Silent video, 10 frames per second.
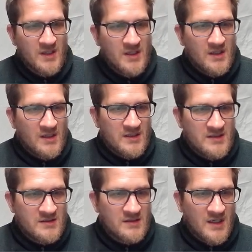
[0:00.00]

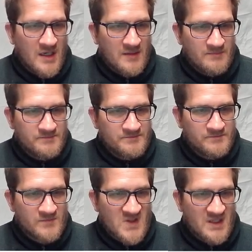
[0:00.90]
and um,
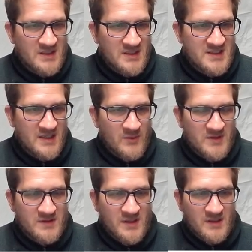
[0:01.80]
you can see
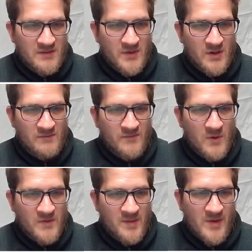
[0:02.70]
what the third and
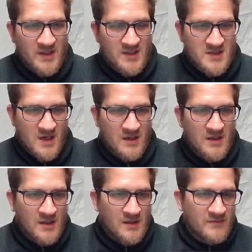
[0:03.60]
fourth harmonics are.
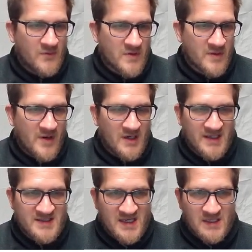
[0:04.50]
Fourth harmonic
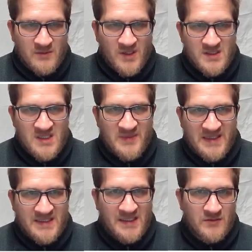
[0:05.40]
is 81
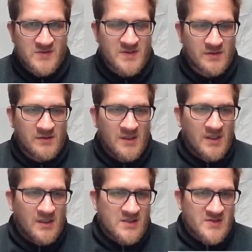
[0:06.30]
dB down, so
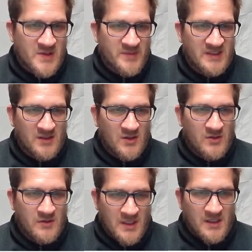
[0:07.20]
extremely
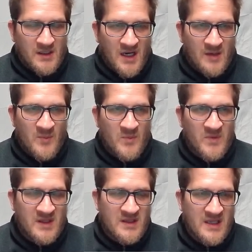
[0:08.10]
low.
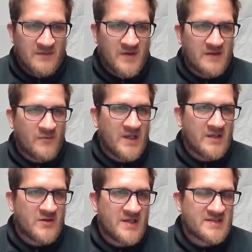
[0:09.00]
Um, even if we
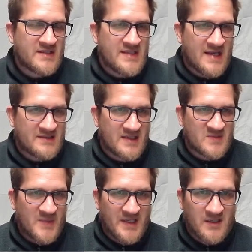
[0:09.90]
increase the test
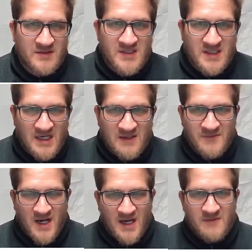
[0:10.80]
SPL to
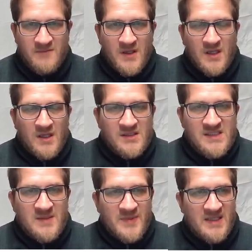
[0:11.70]
95
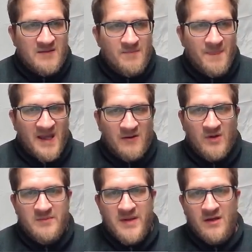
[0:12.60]
dB at
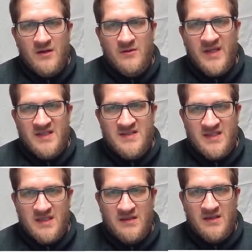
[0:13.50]
one meter, we can
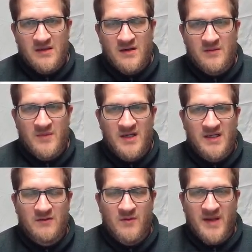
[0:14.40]
see that
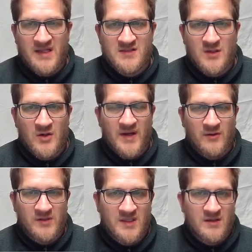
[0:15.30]
harmonic remains low at
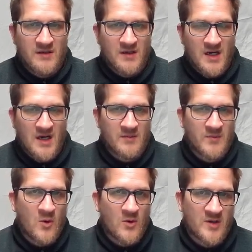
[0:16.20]
only uh,
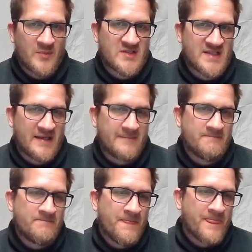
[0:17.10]
quarter percent
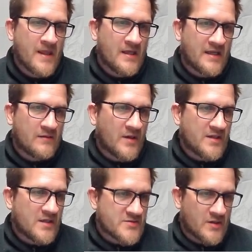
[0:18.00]
at a
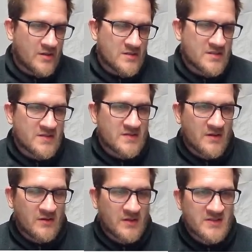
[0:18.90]
100 hertz. And
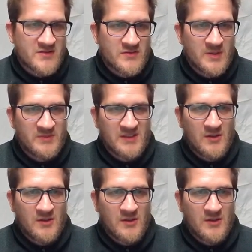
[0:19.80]
so extremely low